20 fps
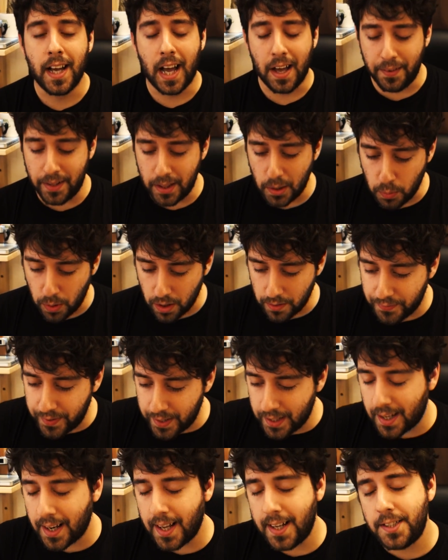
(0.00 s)
I think the one
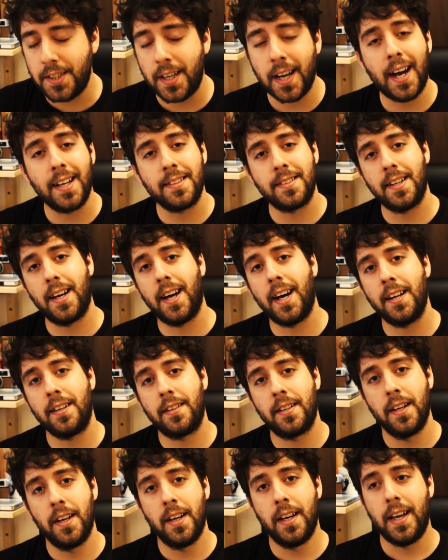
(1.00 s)
thing Kelechi hasn't
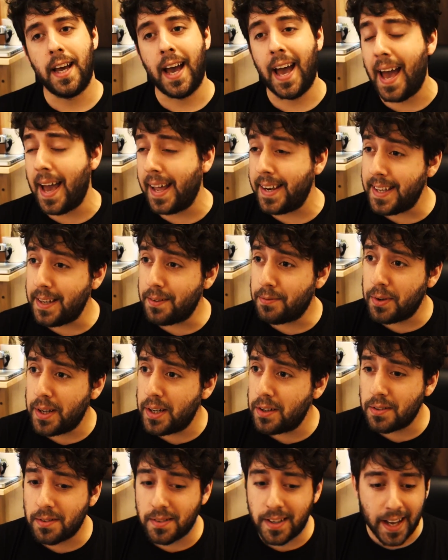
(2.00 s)
had at any
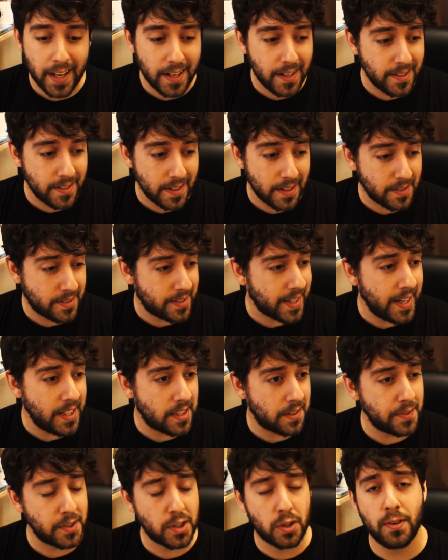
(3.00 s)
real kind of
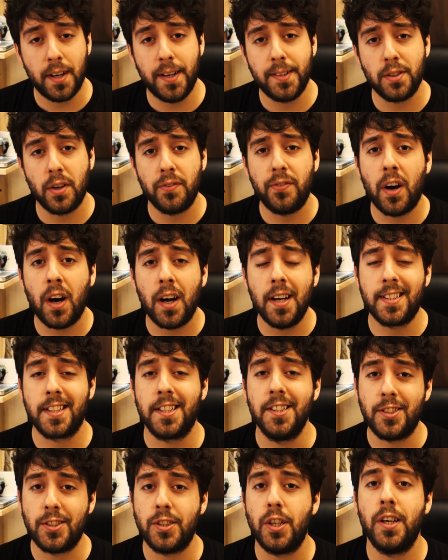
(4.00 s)
stage of his career so far is
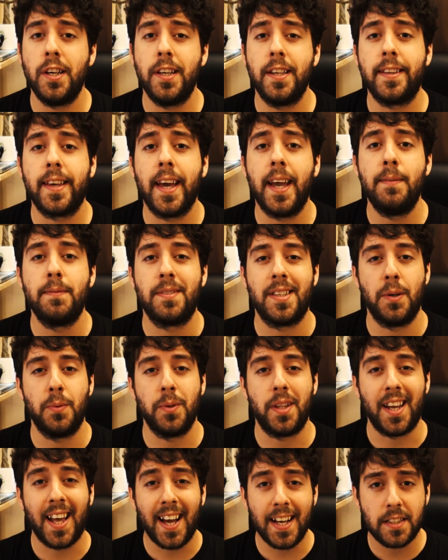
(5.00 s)
concerted game time.
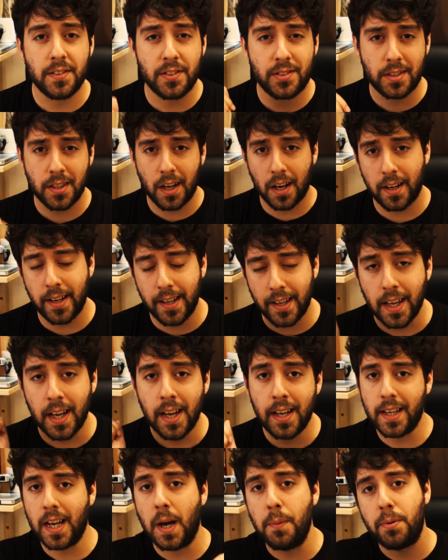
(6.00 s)
With the likes of Sane,
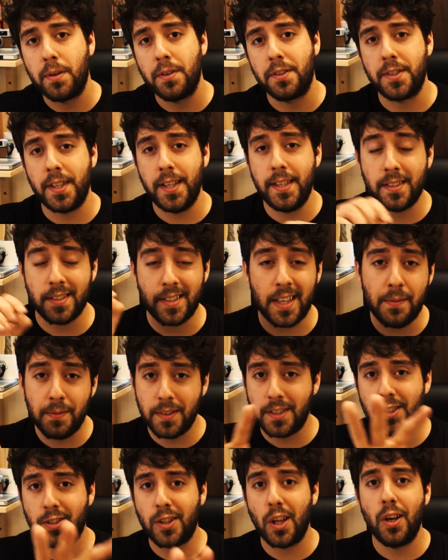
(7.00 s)
Gabriel Jesus,
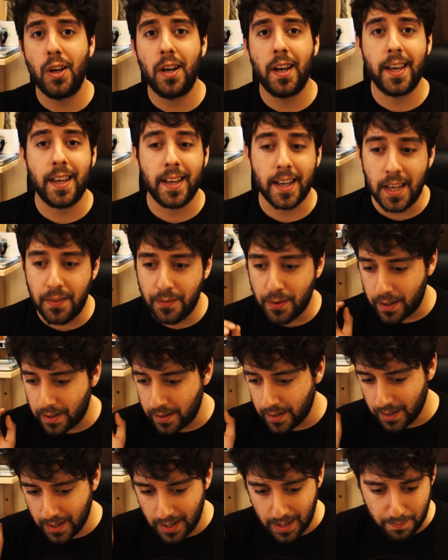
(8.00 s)
even Sterling,
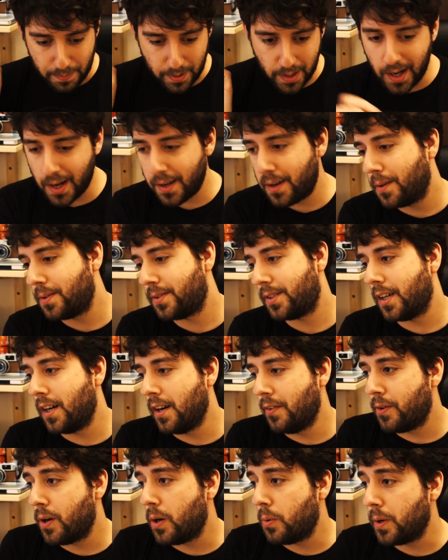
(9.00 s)
even Bernardo
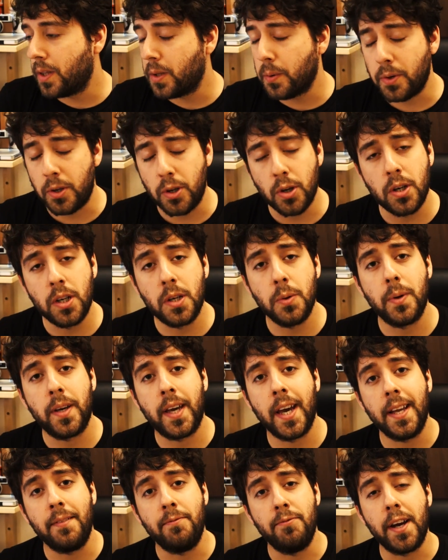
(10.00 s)
Silva, when they were younger, were
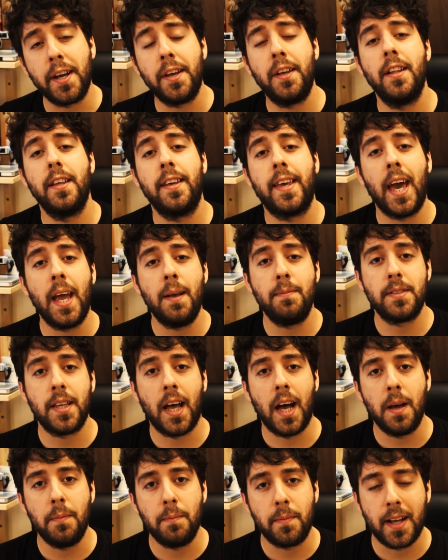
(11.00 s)
getting regular game
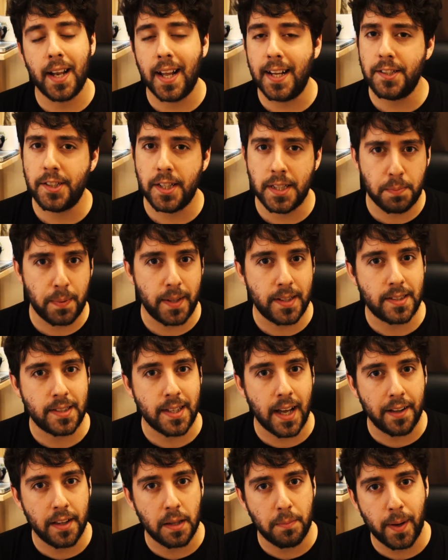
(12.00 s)
time. Kelechi's been
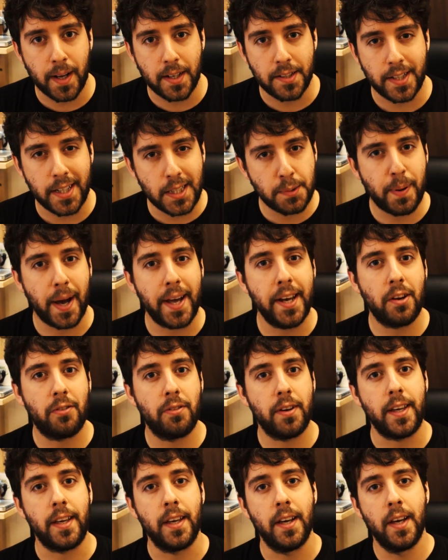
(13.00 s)
sat on the bench. His
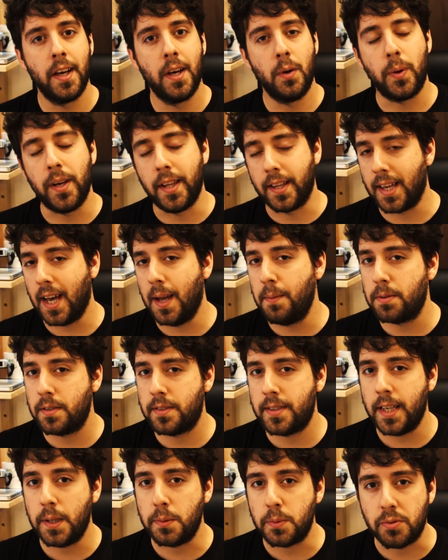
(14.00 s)
pedigree when he came to
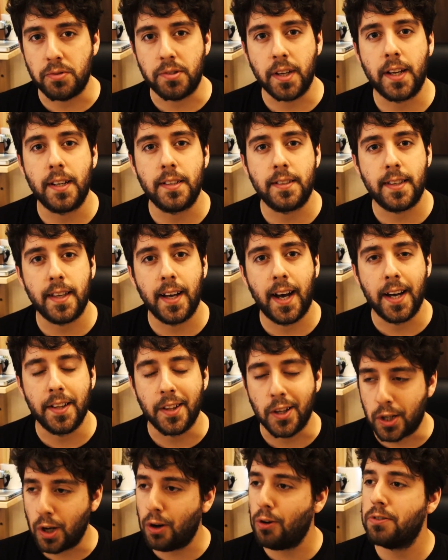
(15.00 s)
City was ridiculously high.
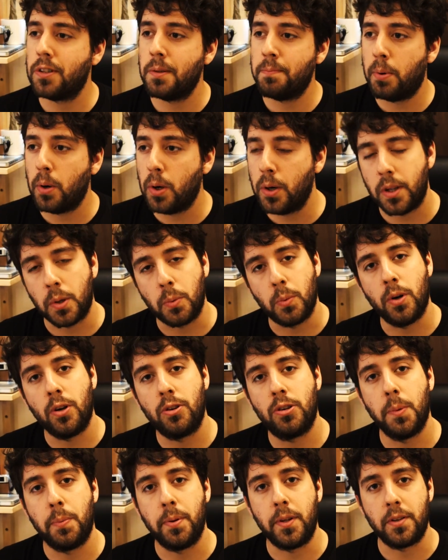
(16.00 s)
The golden boy, the
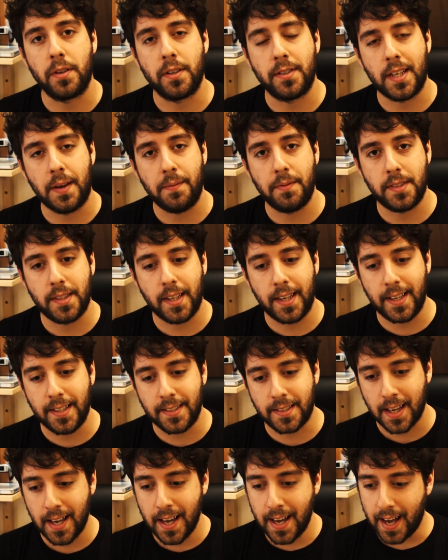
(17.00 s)
World Cup of the
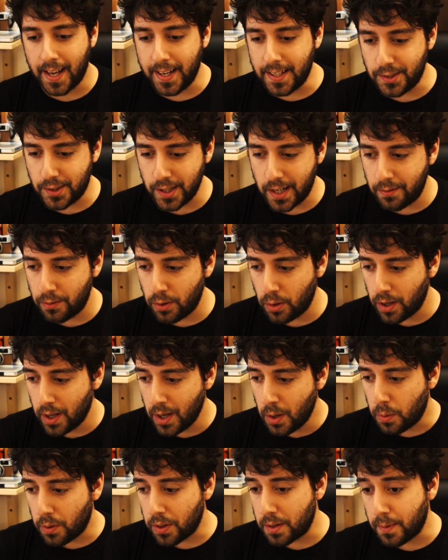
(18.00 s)
under-17s. And in general,
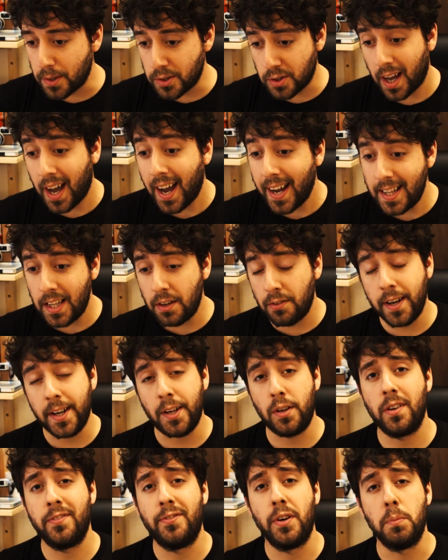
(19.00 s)
one of the most highly
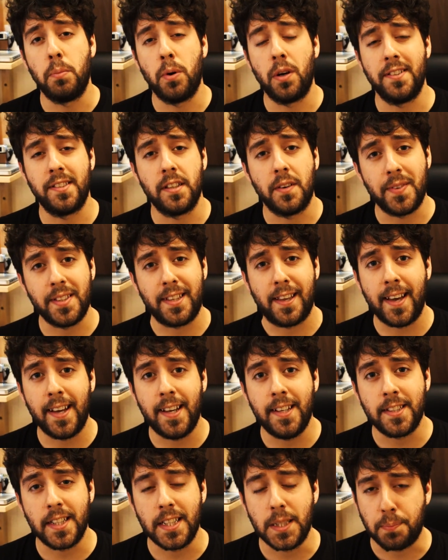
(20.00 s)
rated young footballers of his
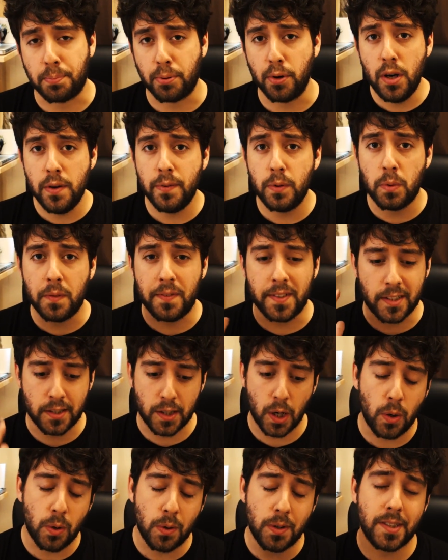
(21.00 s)
age. And he's proven with his
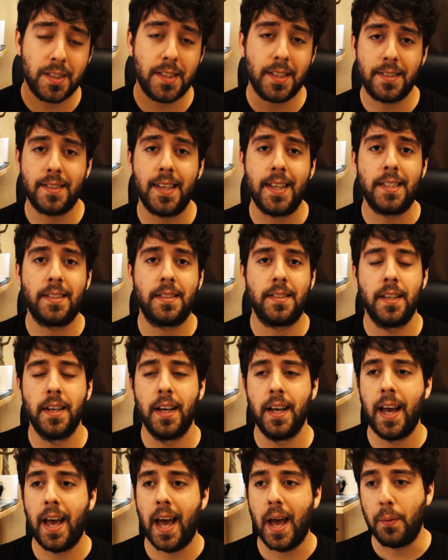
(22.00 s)
goals and assists,
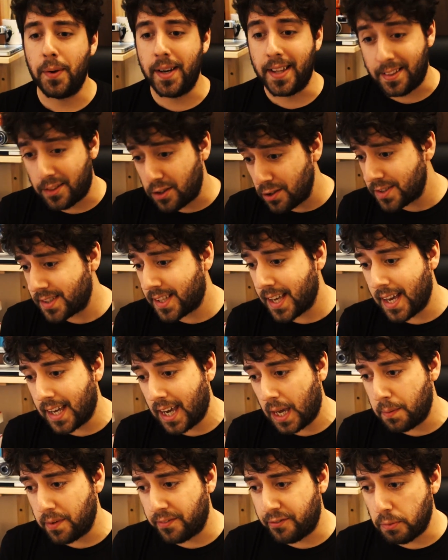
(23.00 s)
and when he does get a
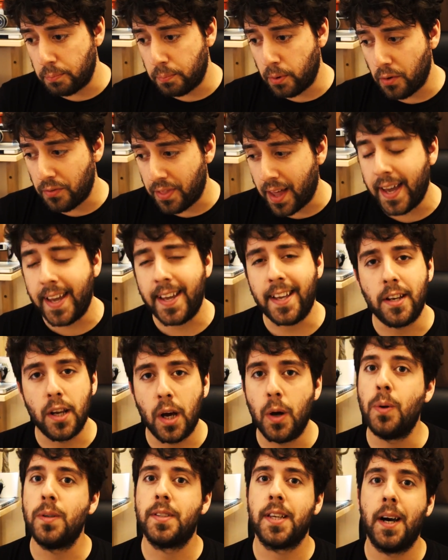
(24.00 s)
game of football, that he
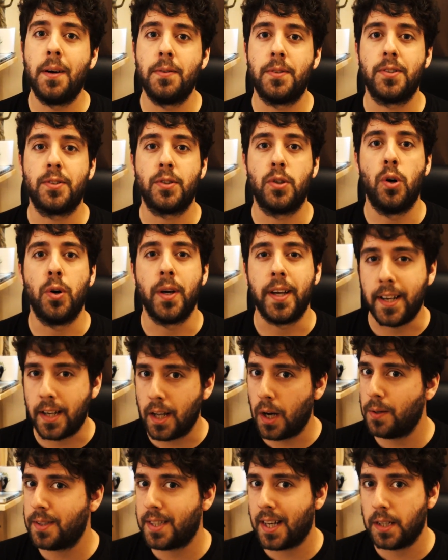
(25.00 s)
knows how to score, he
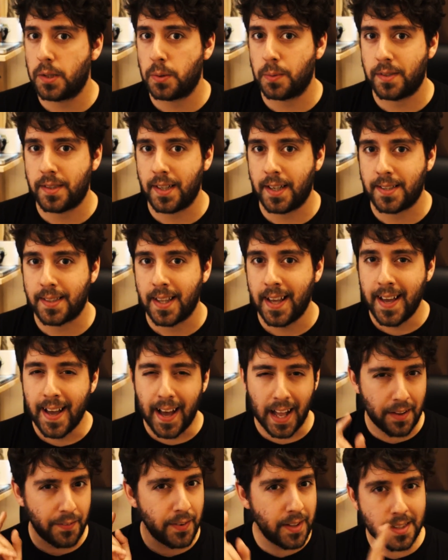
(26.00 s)
knows how to assist.
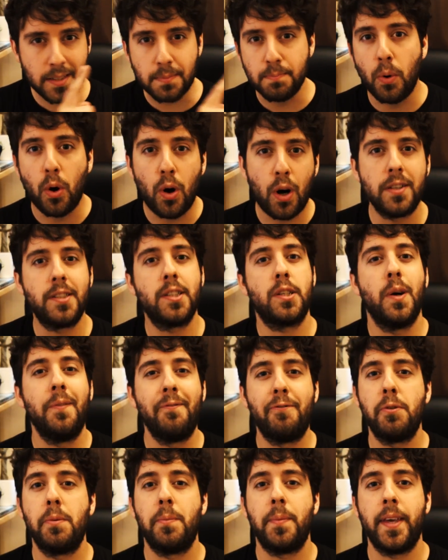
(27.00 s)
And I think there's more to
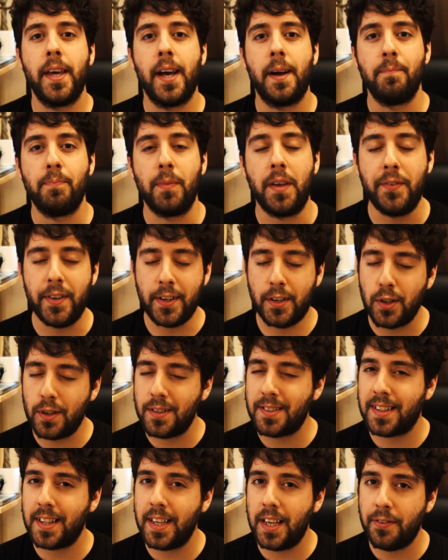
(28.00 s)
come from him yet. If he
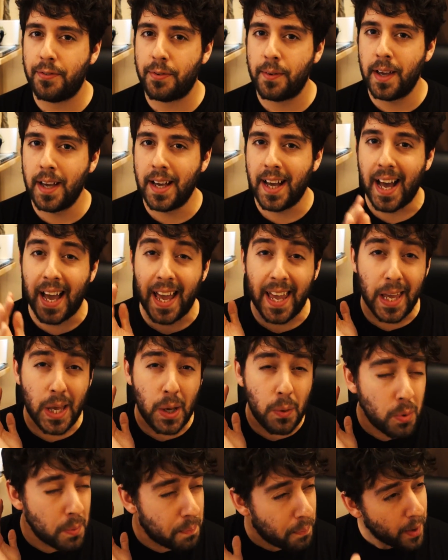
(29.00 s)
does leave,
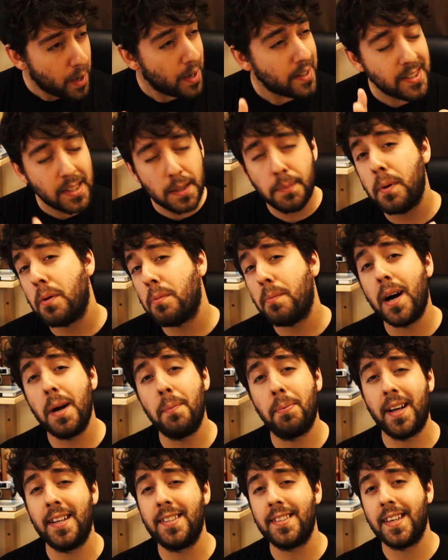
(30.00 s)
it would personally be my
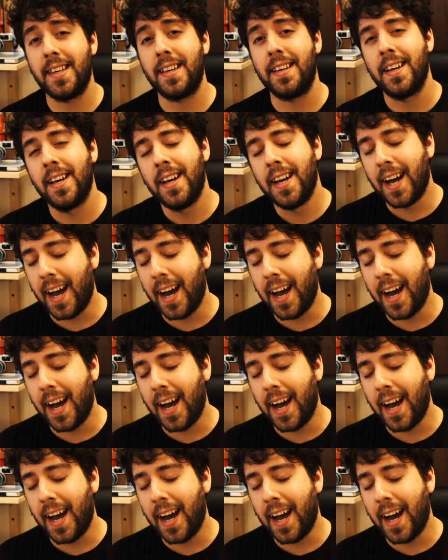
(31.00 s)
blessing.